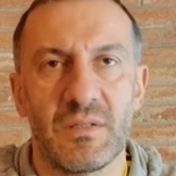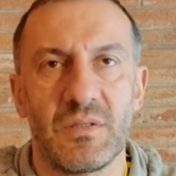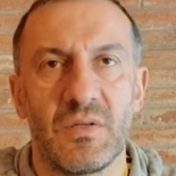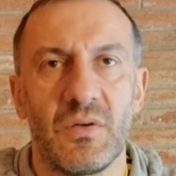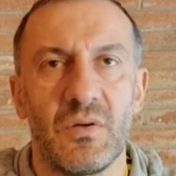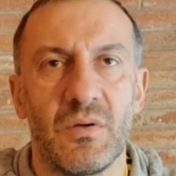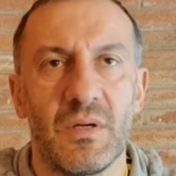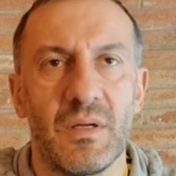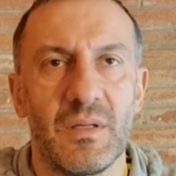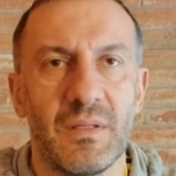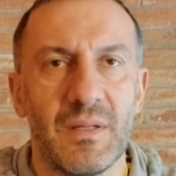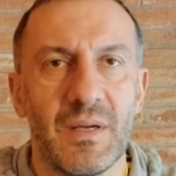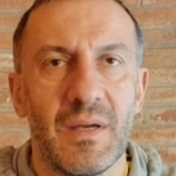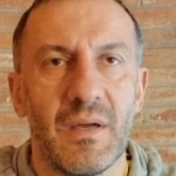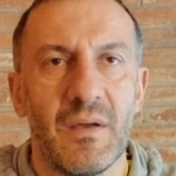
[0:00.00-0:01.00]
So
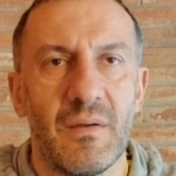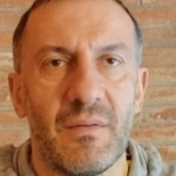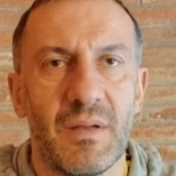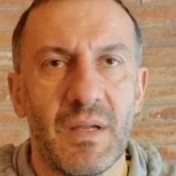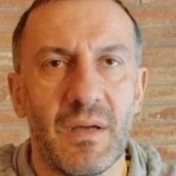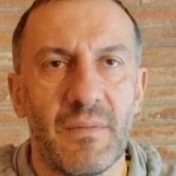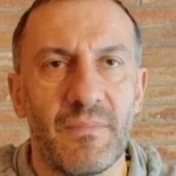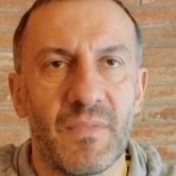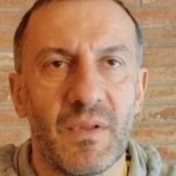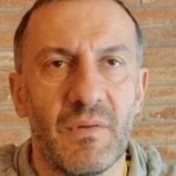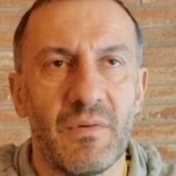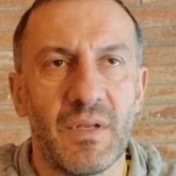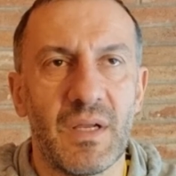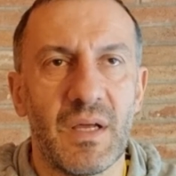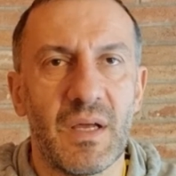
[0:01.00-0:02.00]

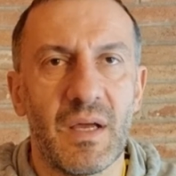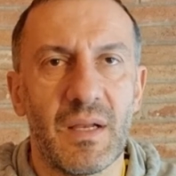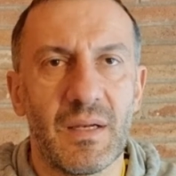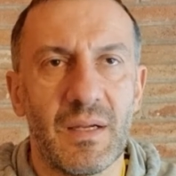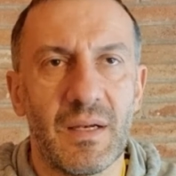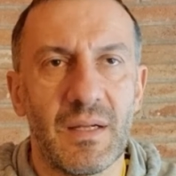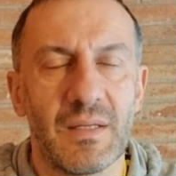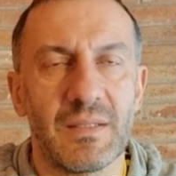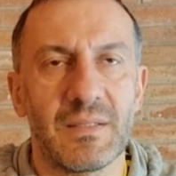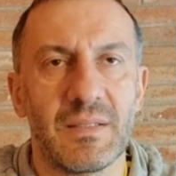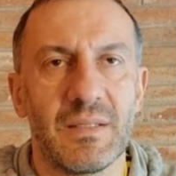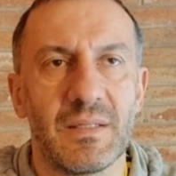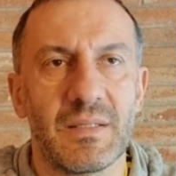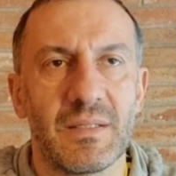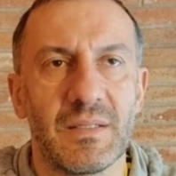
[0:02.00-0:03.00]
when I analyze
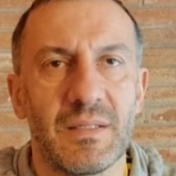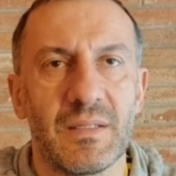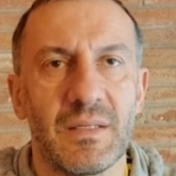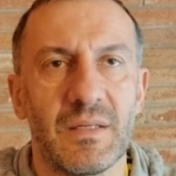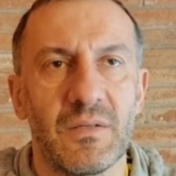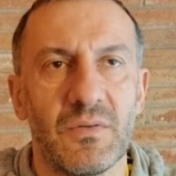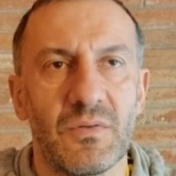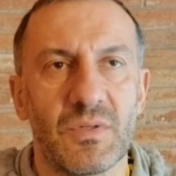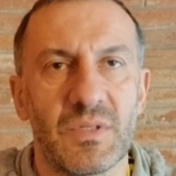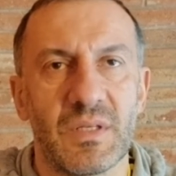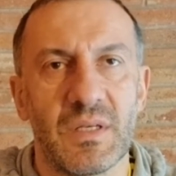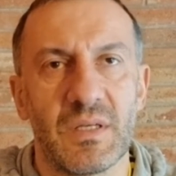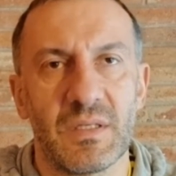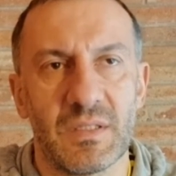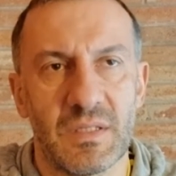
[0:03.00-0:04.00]
this
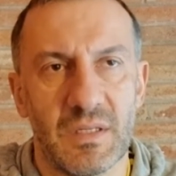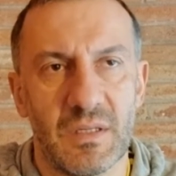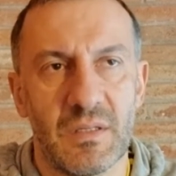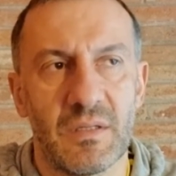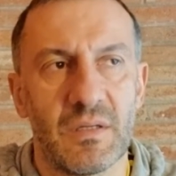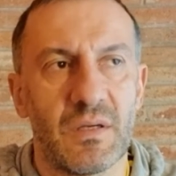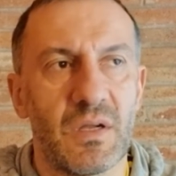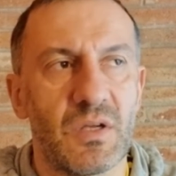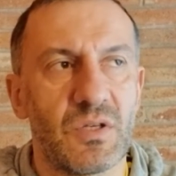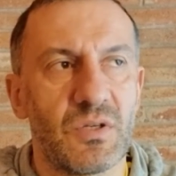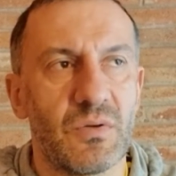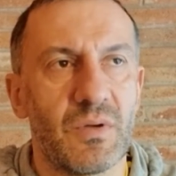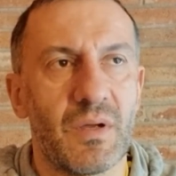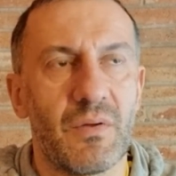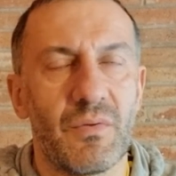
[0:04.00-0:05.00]
industries and the
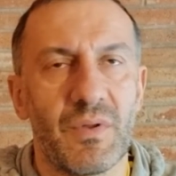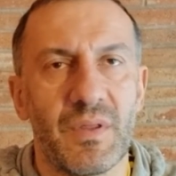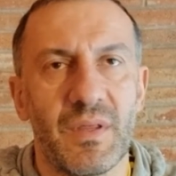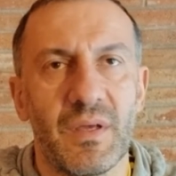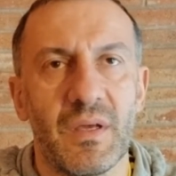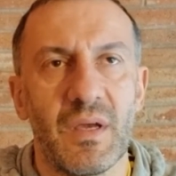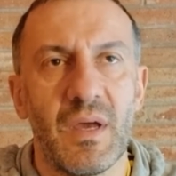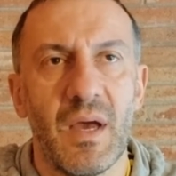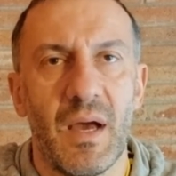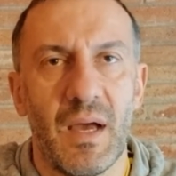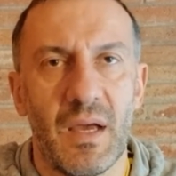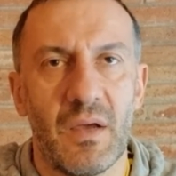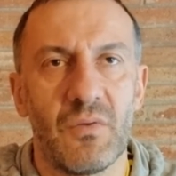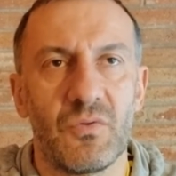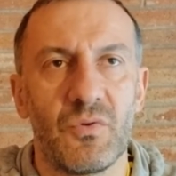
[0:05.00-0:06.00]
ratio and everything,
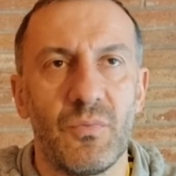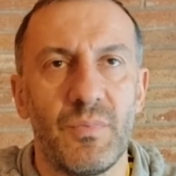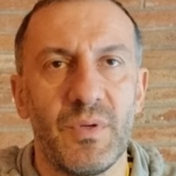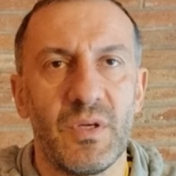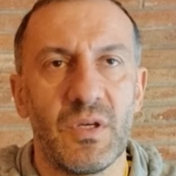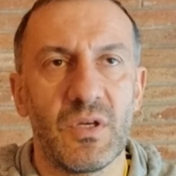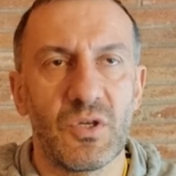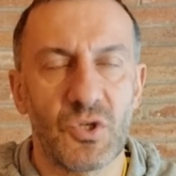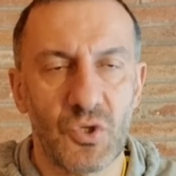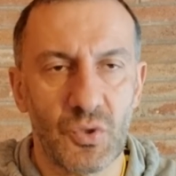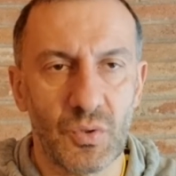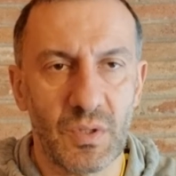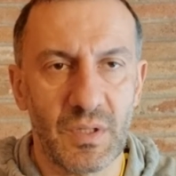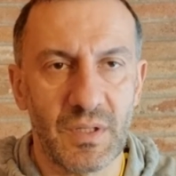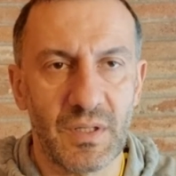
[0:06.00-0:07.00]
I have to be
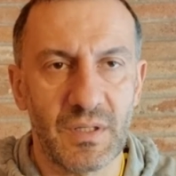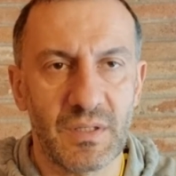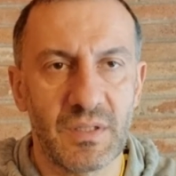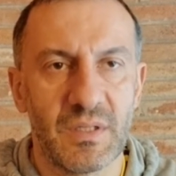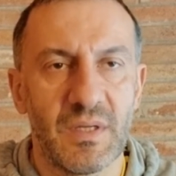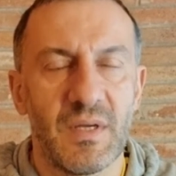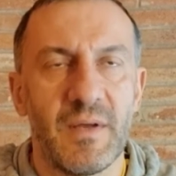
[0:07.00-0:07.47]
sure that